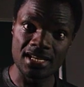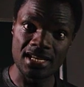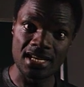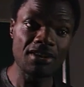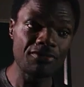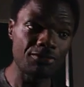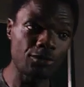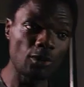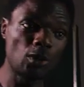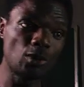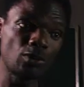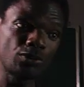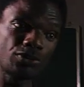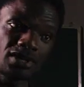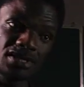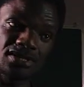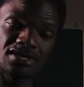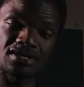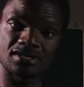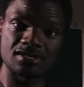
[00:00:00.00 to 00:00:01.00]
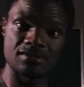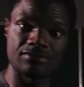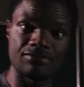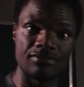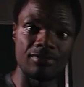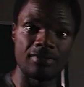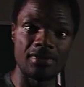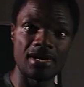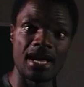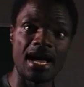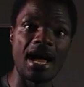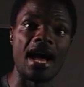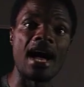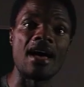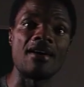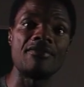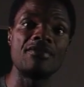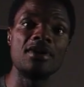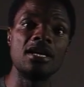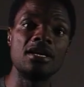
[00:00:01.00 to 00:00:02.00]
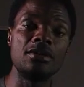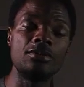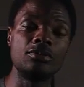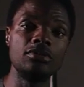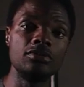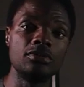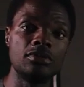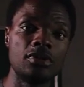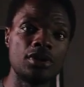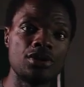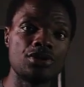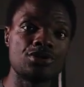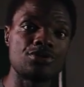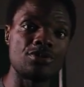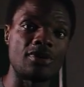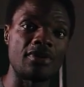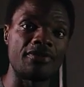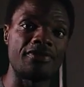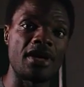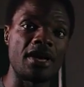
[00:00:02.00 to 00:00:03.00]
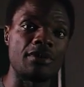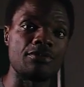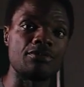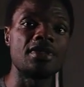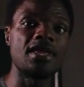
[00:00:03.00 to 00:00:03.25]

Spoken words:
If all these are available to the firm,